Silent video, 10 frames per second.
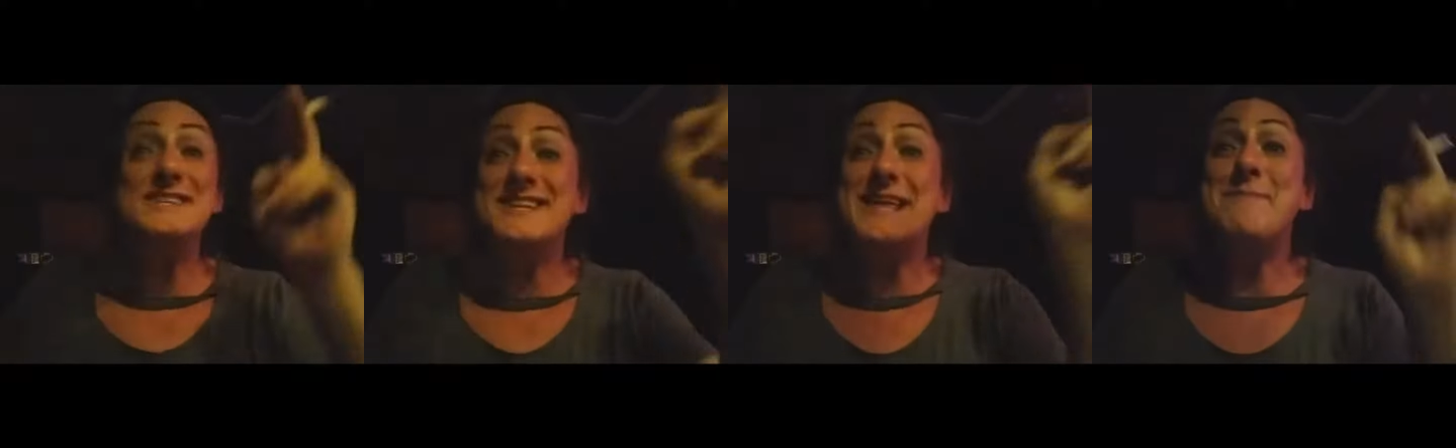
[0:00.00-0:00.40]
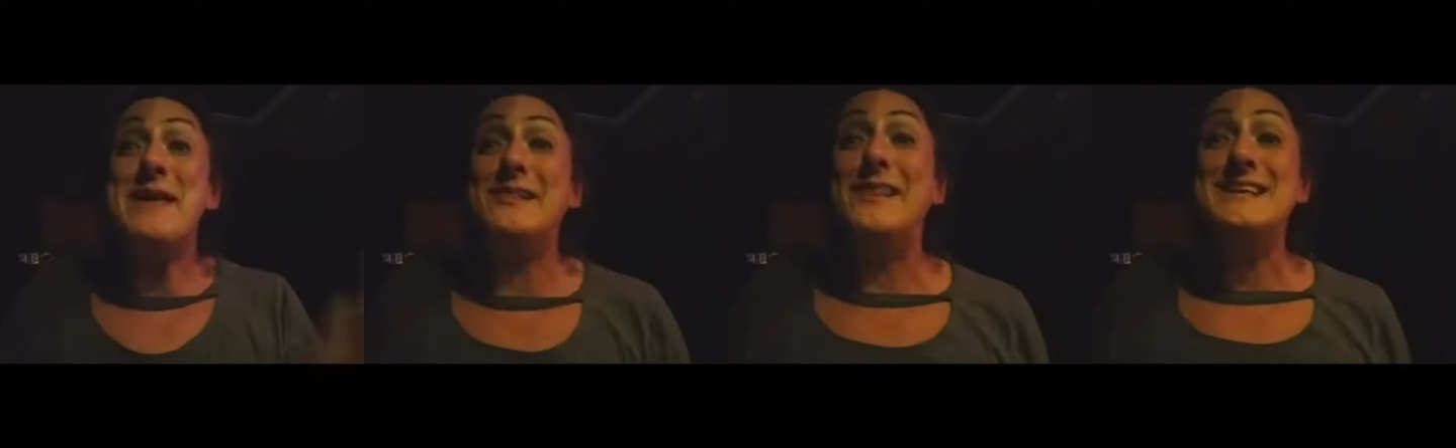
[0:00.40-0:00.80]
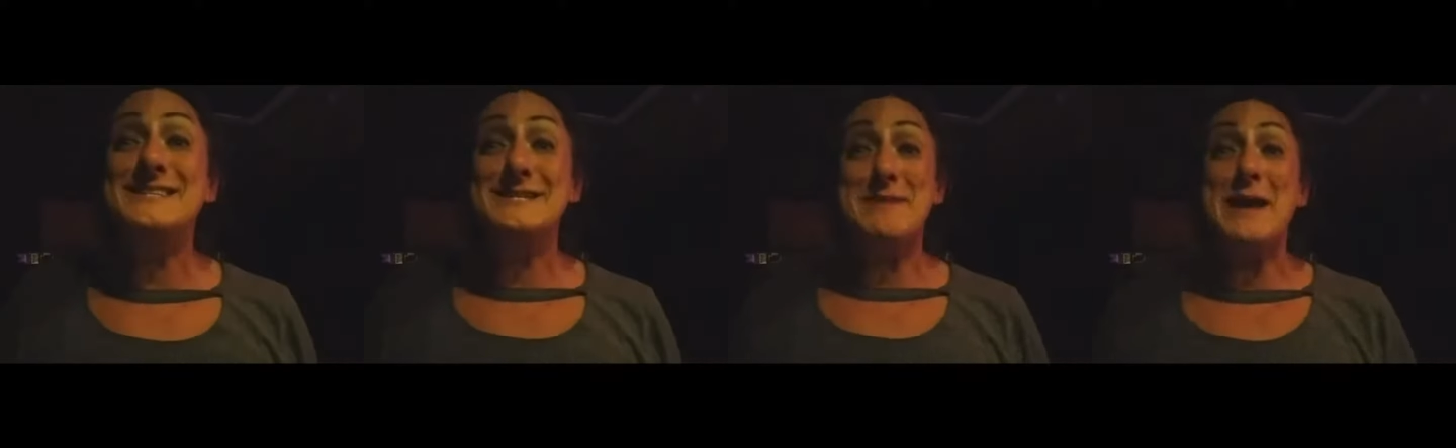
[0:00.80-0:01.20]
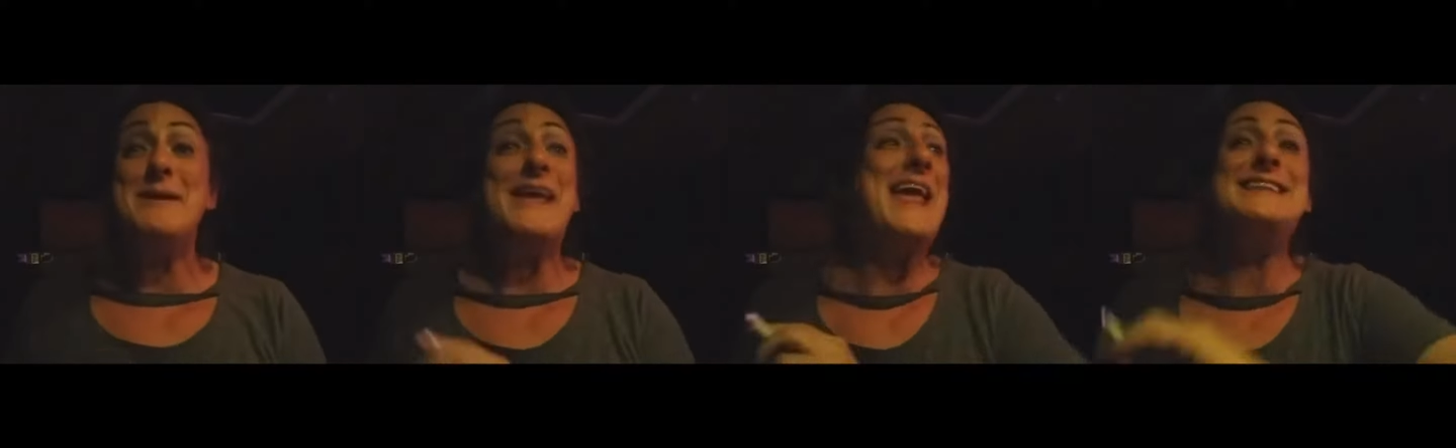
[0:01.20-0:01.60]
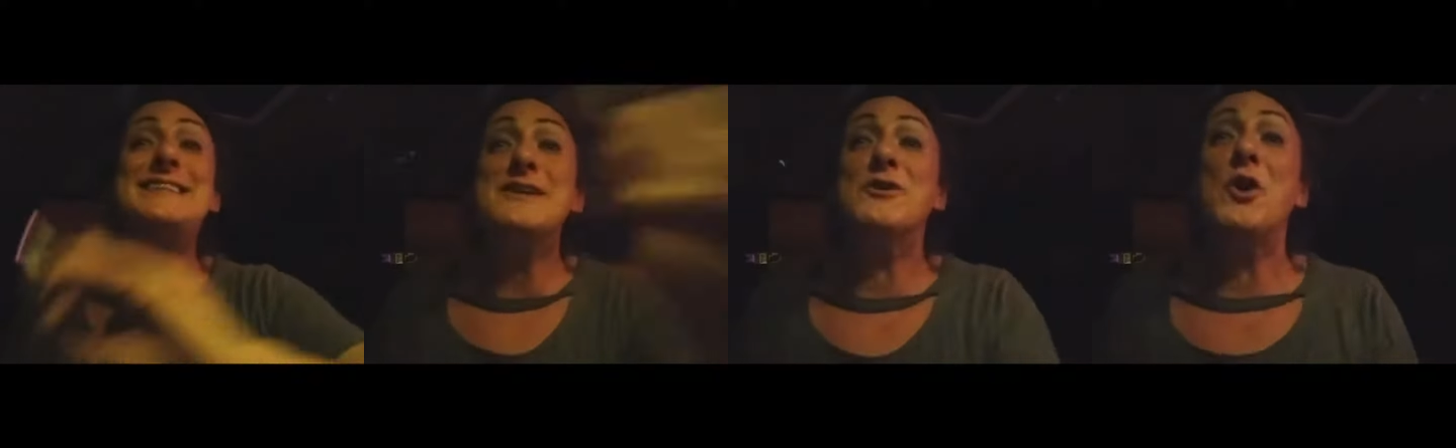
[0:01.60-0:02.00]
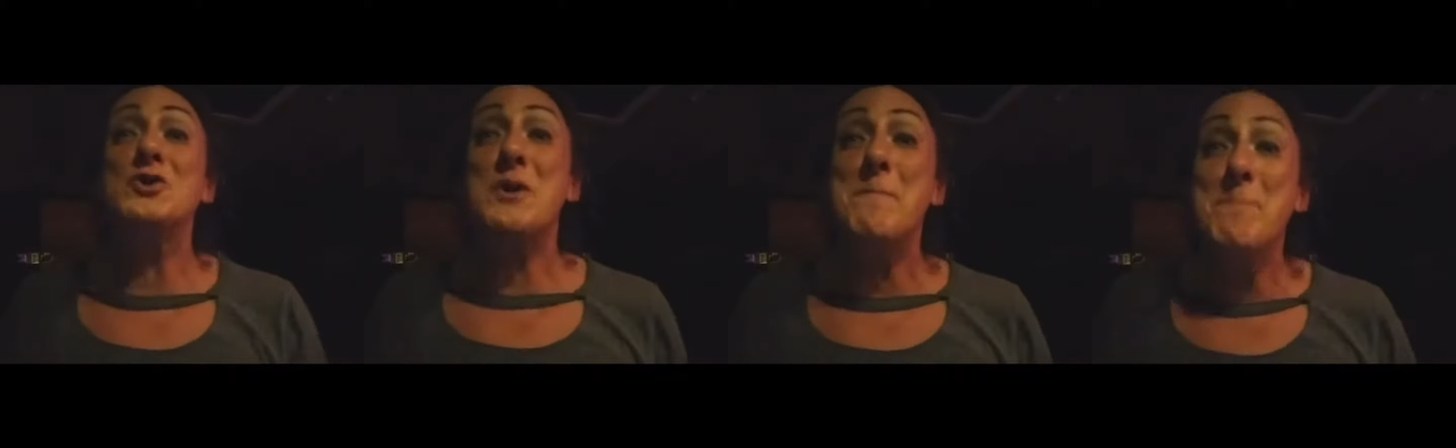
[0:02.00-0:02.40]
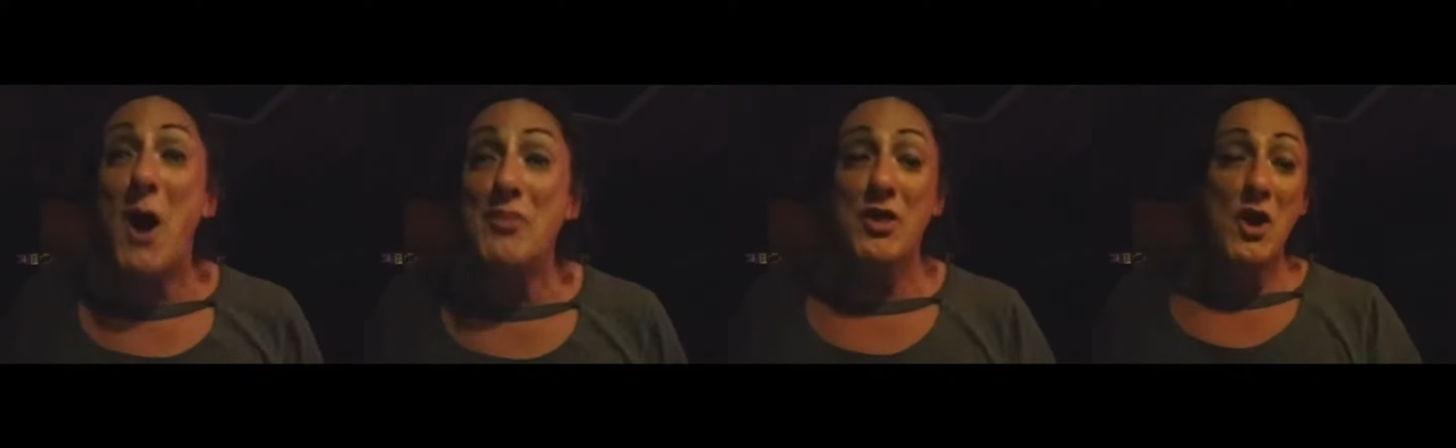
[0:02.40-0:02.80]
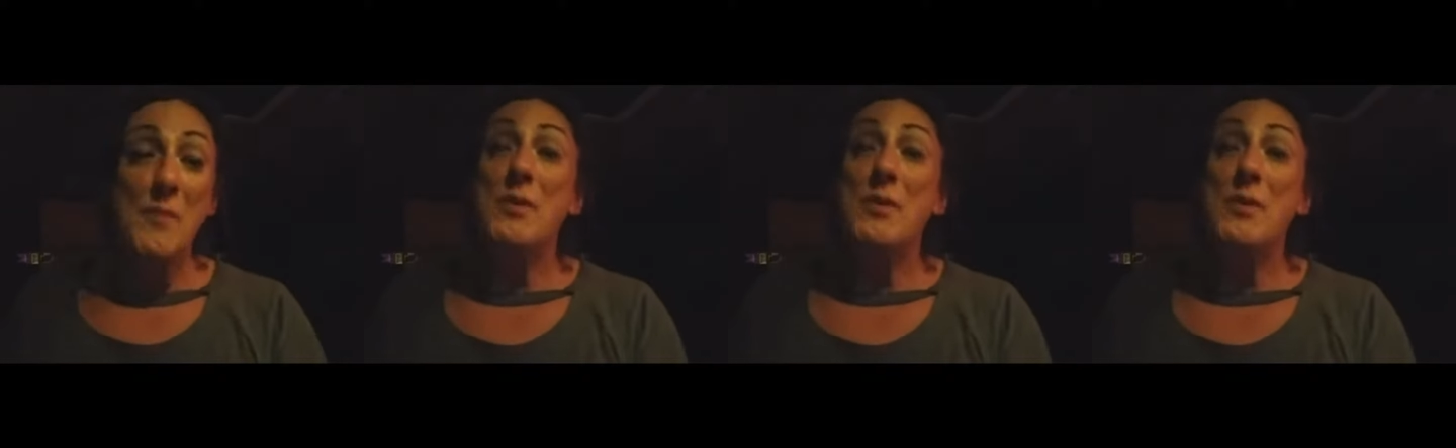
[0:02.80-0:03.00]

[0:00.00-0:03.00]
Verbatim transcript: said they make less than me. I make $1,800 a month